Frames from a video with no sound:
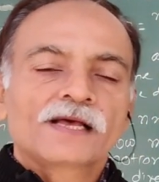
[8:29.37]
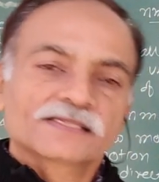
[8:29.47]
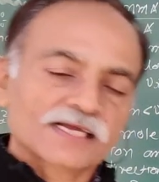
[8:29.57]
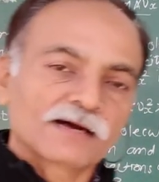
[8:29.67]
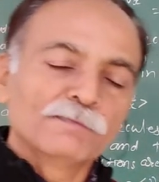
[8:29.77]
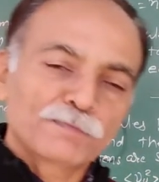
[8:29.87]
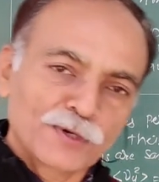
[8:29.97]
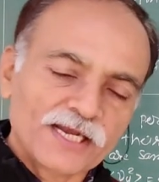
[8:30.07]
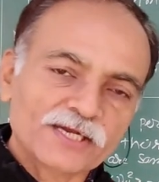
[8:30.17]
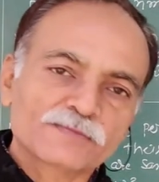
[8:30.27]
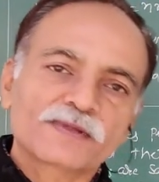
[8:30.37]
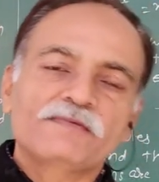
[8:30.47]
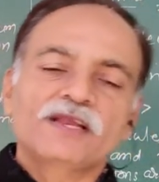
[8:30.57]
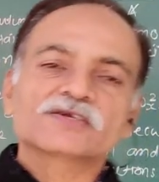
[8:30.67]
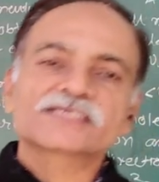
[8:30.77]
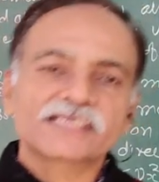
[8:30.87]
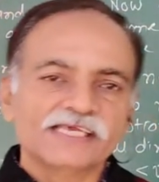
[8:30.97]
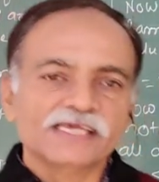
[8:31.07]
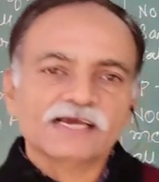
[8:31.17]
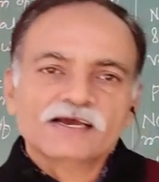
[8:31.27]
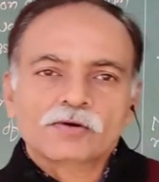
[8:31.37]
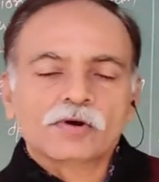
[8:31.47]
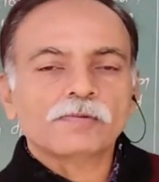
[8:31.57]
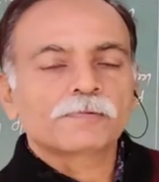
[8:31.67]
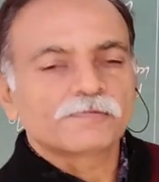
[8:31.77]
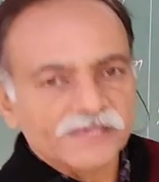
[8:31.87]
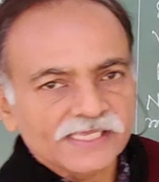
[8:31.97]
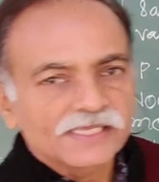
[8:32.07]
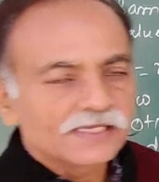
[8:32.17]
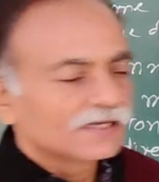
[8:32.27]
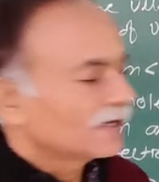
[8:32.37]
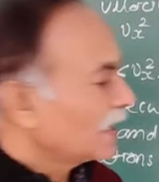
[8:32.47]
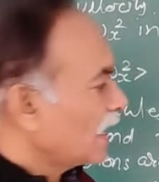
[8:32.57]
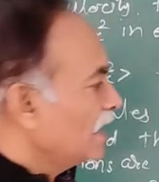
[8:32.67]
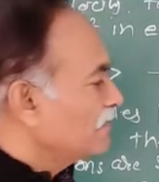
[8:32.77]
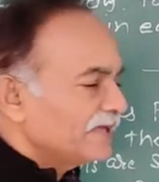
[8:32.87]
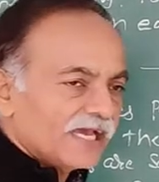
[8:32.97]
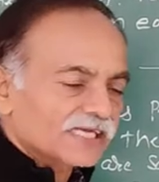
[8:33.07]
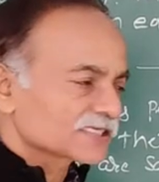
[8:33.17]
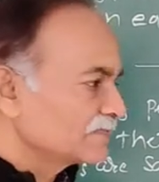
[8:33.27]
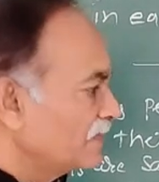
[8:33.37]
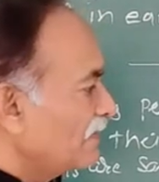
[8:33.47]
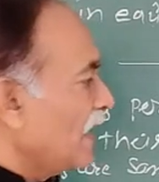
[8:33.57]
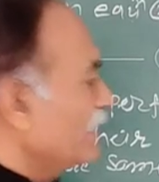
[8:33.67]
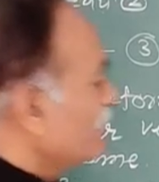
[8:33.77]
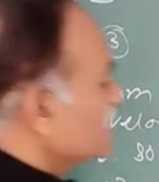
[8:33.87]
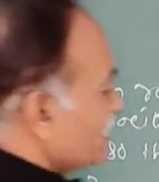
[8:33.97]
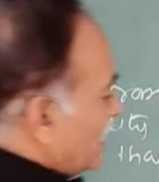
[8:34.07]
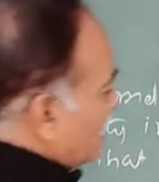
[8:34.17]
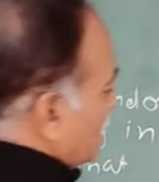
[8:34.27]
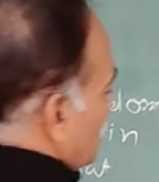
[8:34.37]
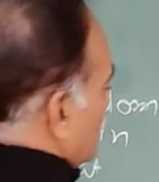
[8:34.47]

The component of the velocity of V are Vx, Vy, Vz.